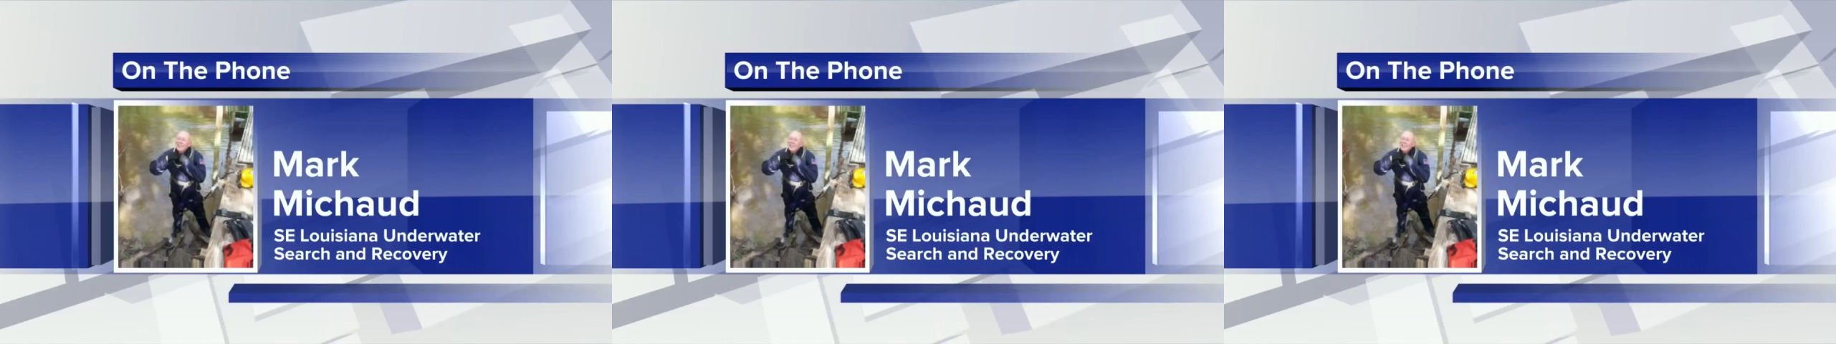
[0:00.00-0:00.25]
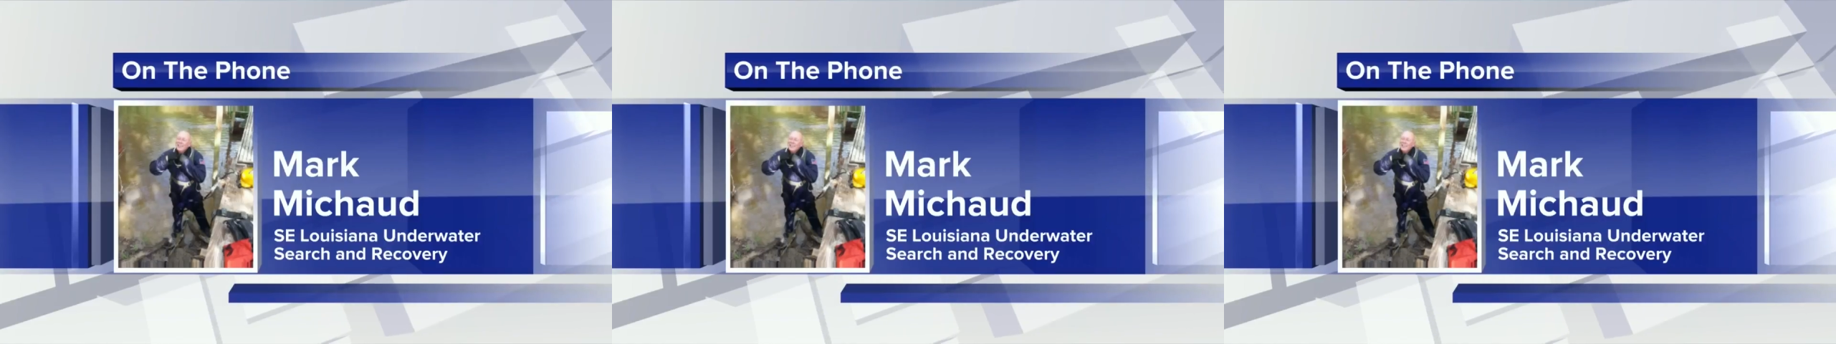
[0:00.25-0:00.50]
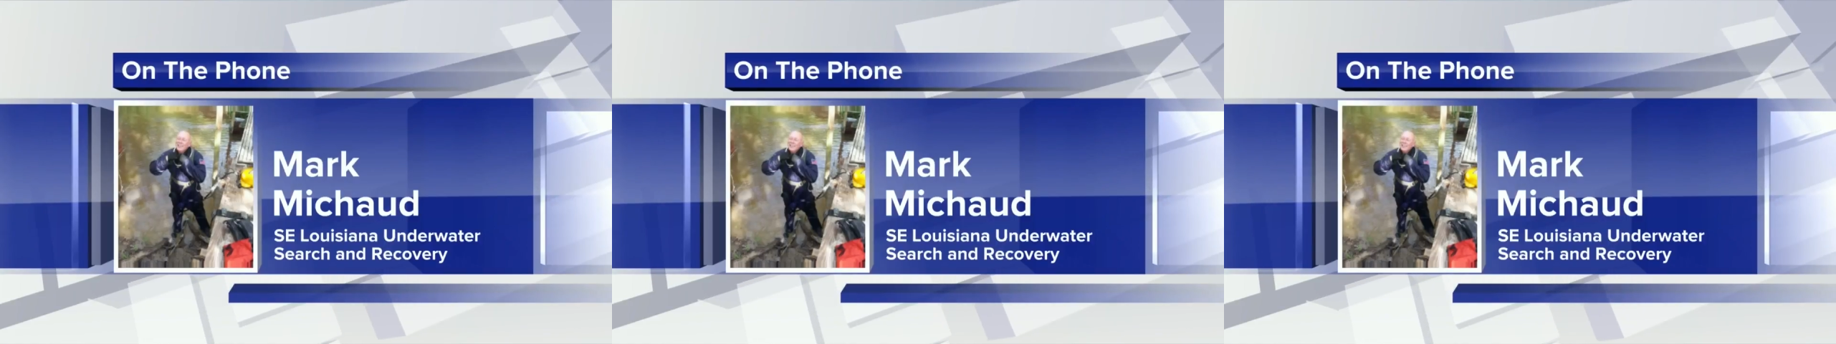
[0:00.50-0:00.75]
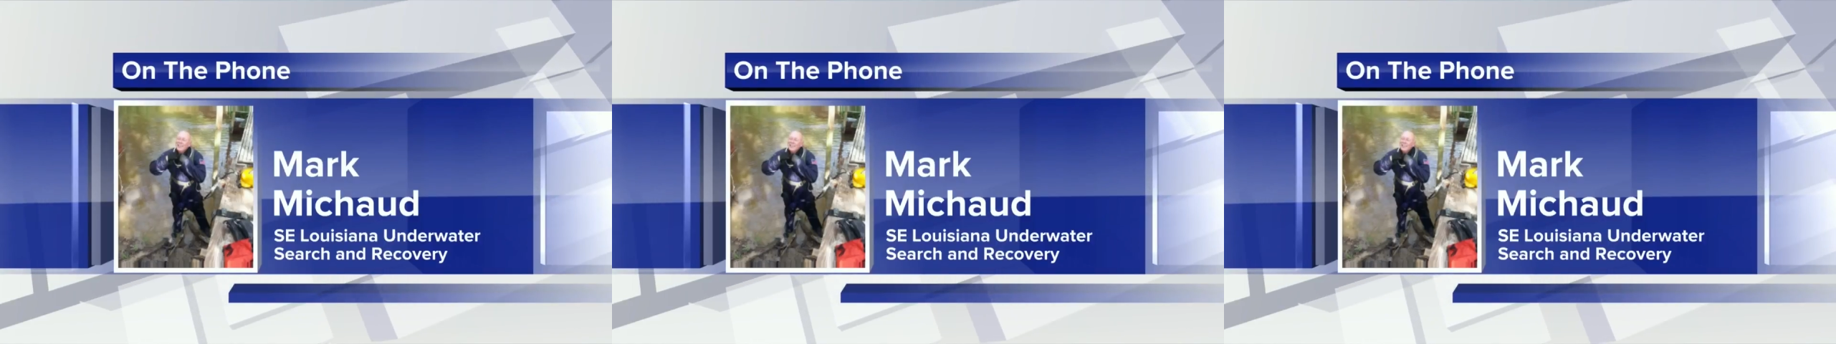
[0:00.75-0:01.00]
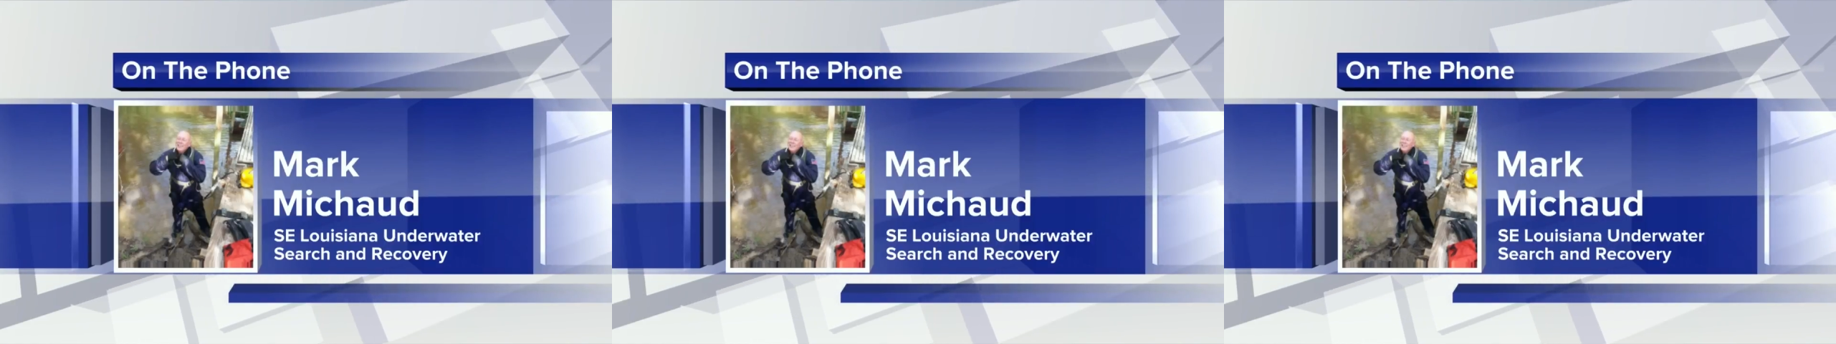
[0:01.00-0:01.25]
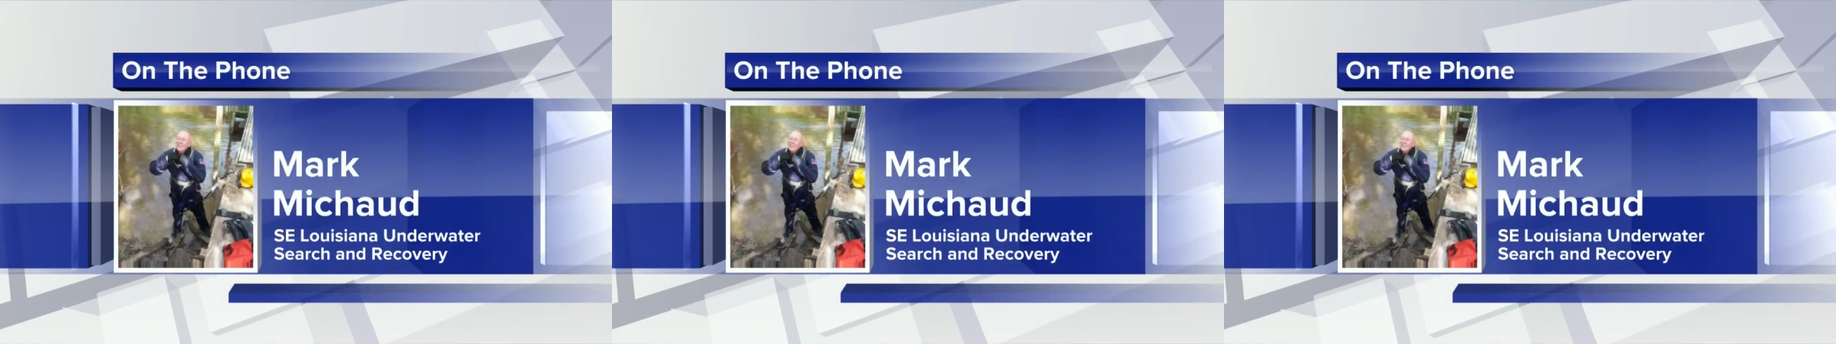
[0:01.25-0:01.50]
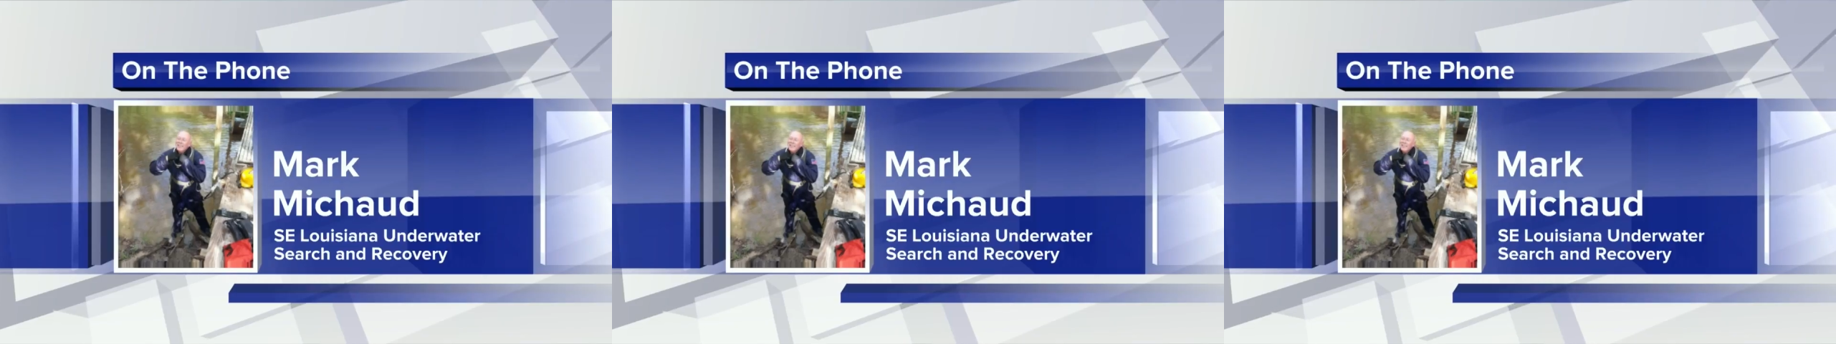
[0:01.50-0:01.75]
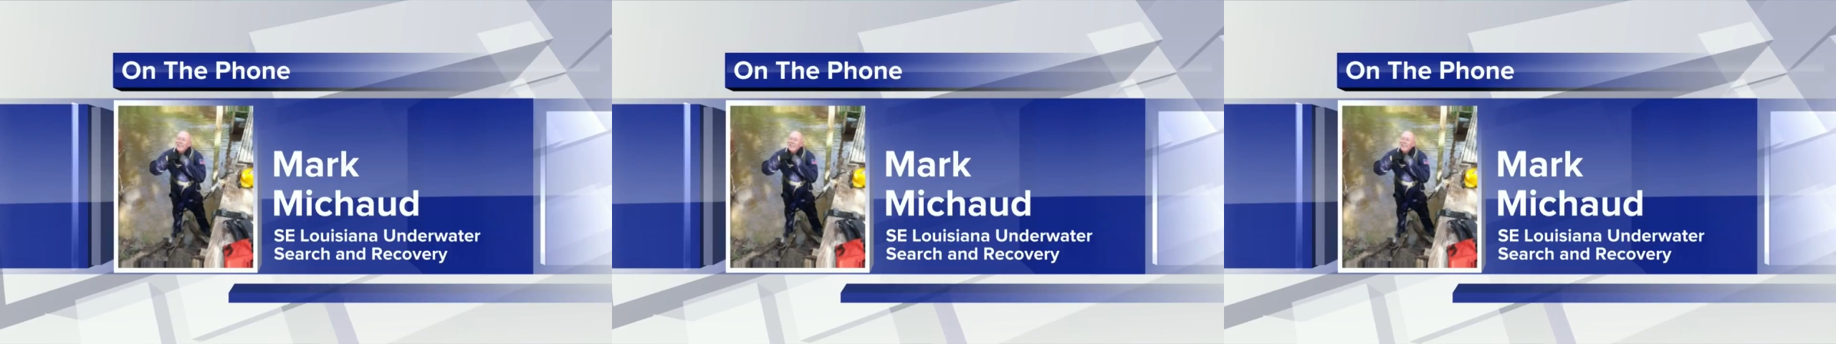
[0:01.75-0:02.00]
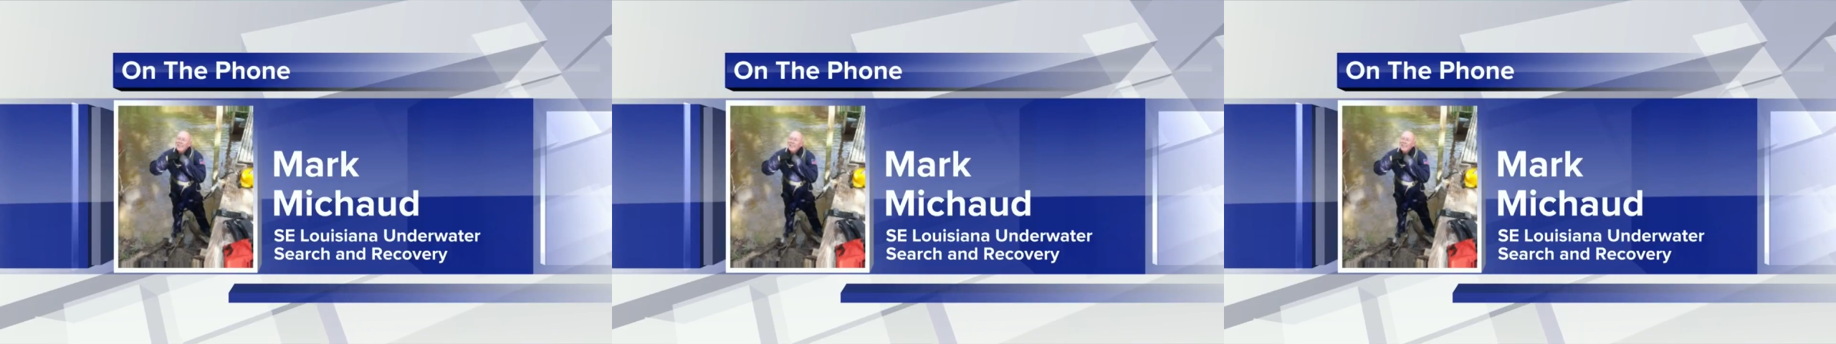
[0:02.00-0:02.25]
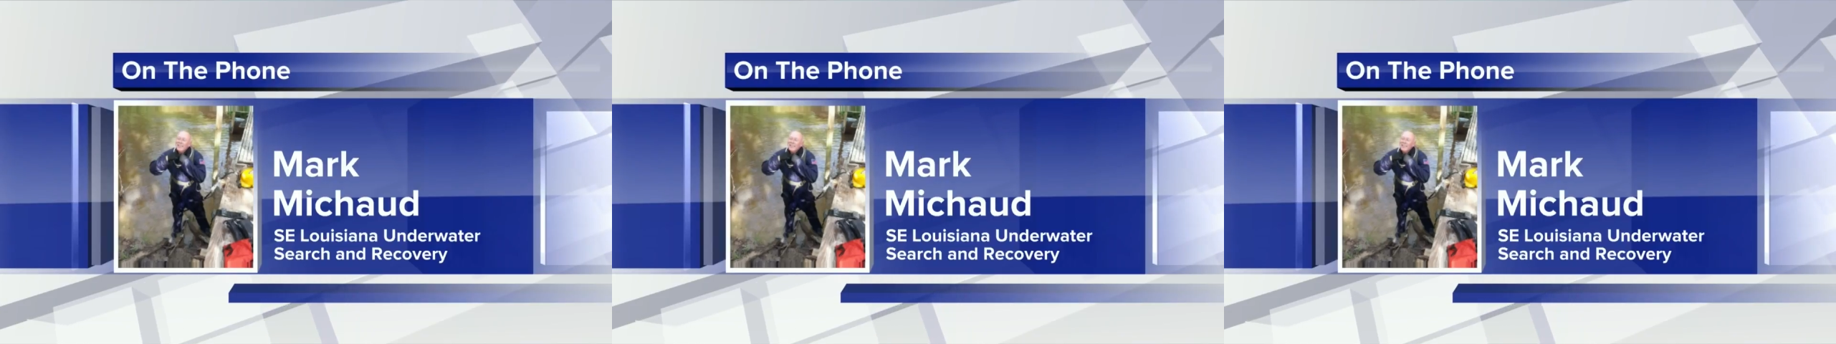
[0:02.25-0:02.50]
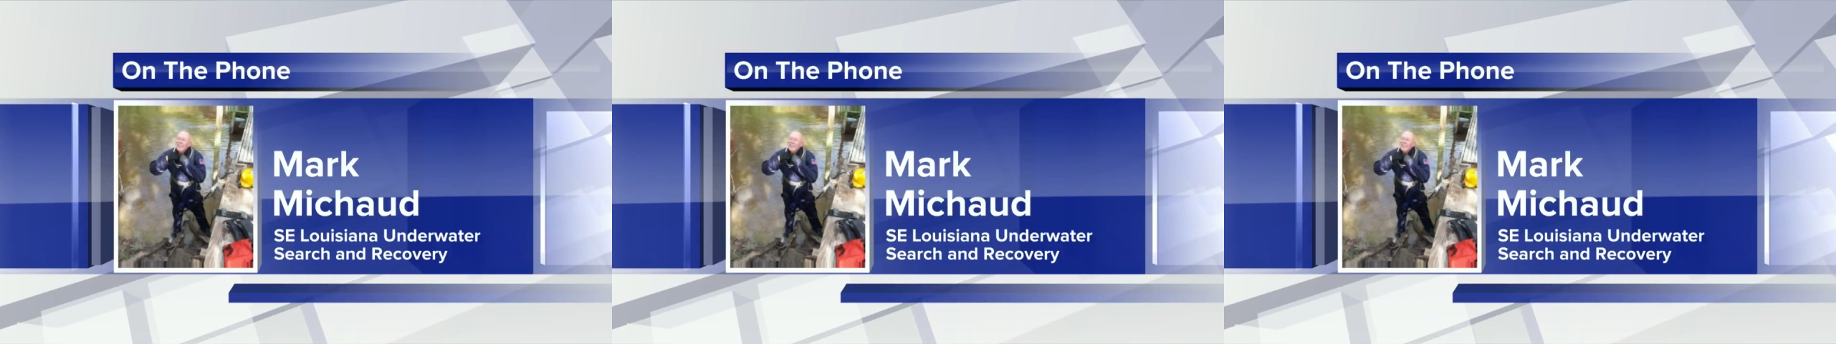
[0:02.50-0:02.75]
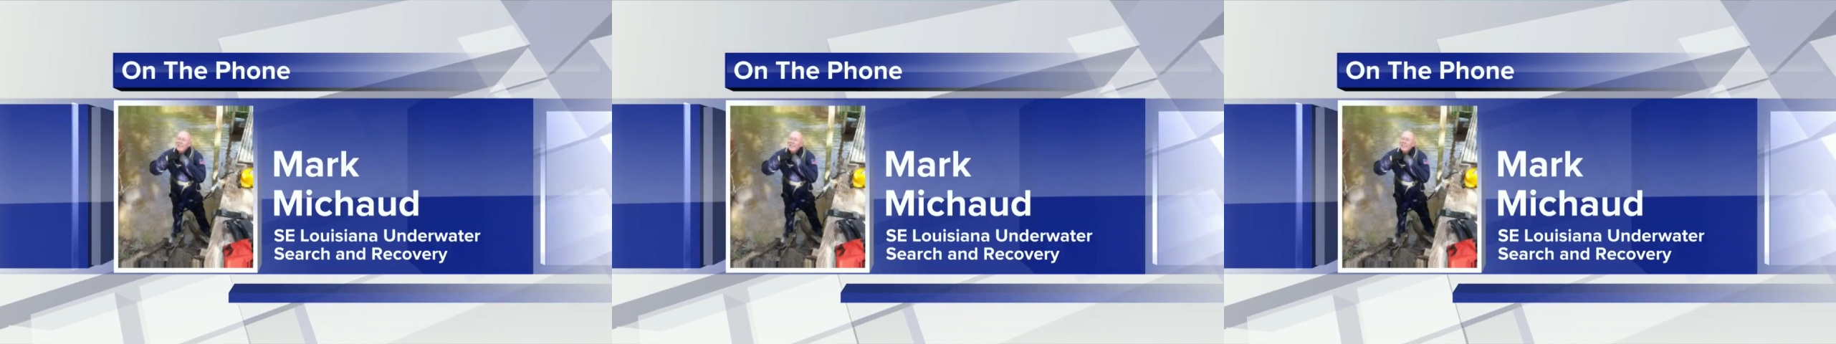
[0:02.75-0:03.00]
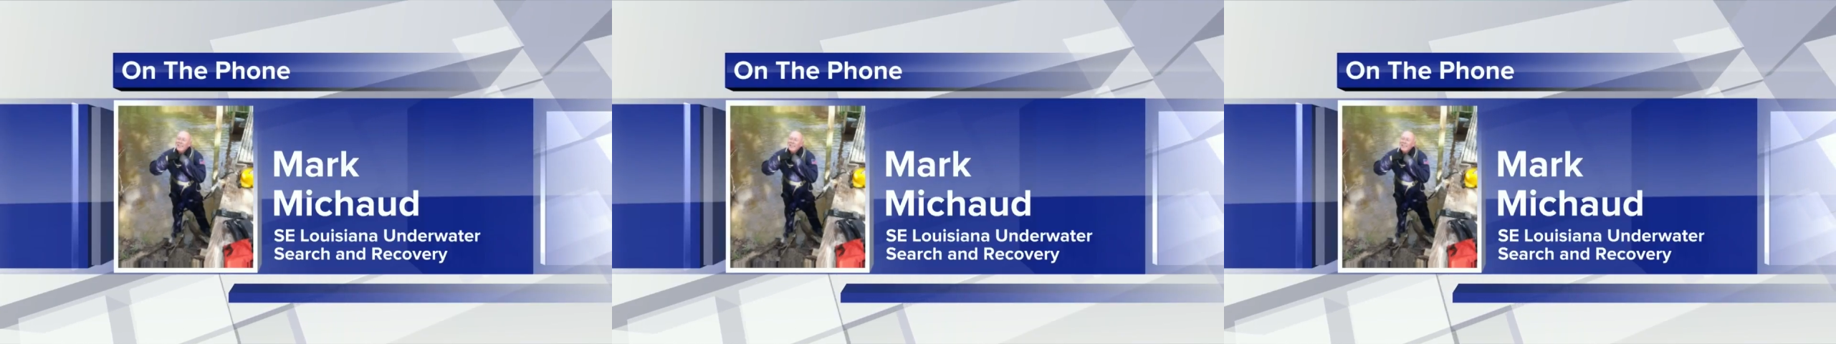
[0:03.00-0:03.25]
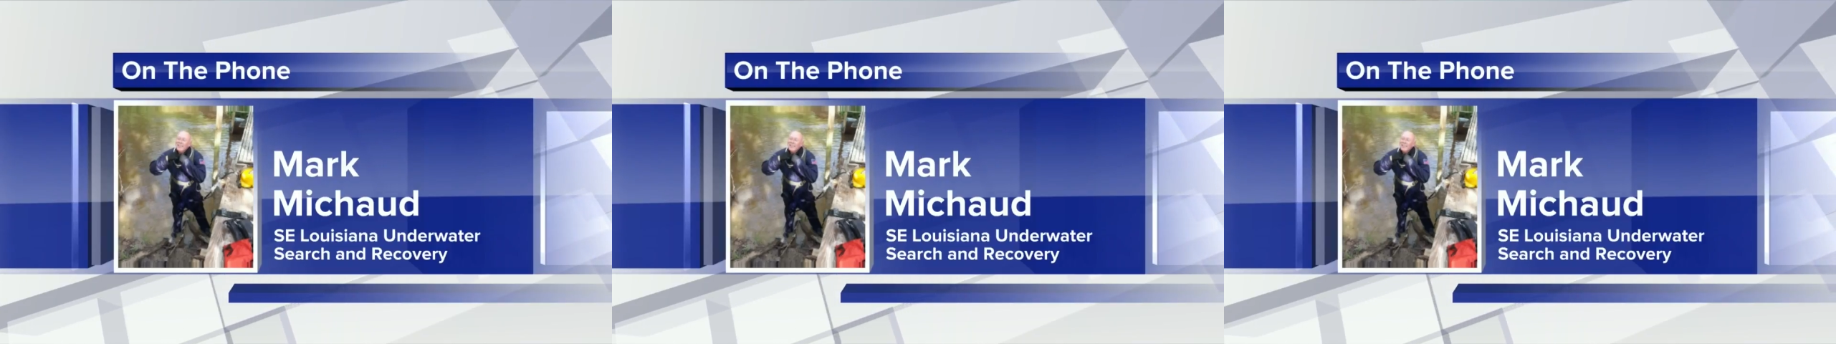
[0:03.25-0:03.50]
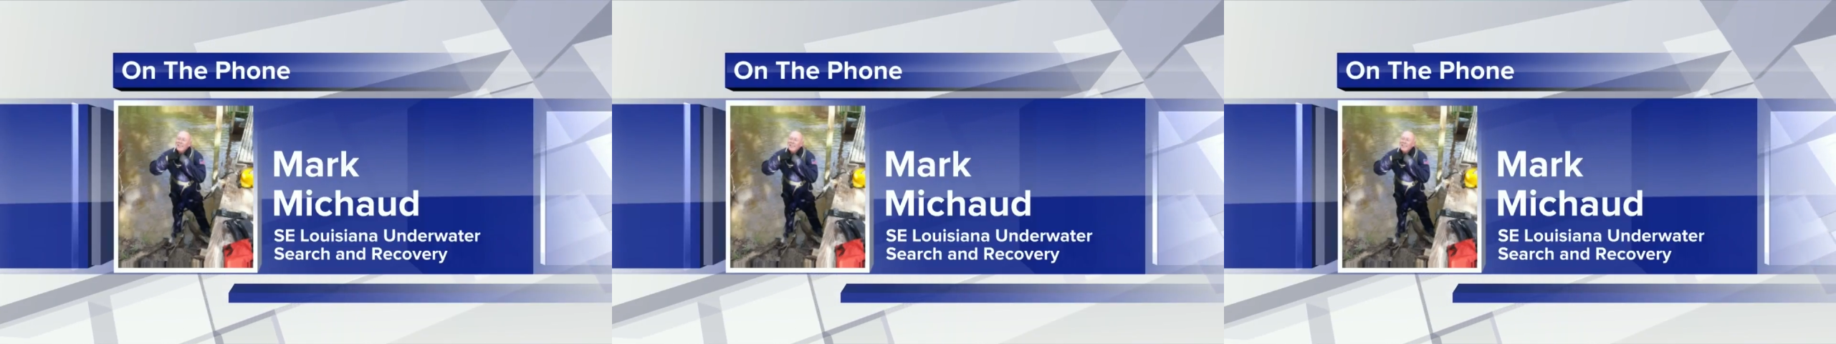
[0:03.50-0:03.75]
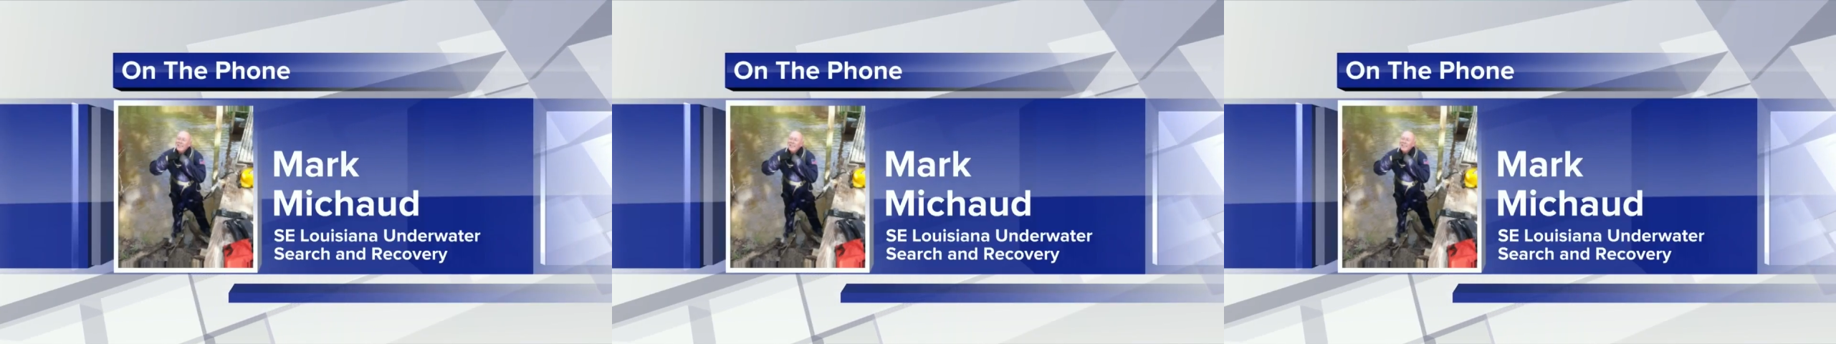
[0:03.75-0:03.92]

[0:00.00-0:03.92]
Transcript: (no speaker visible)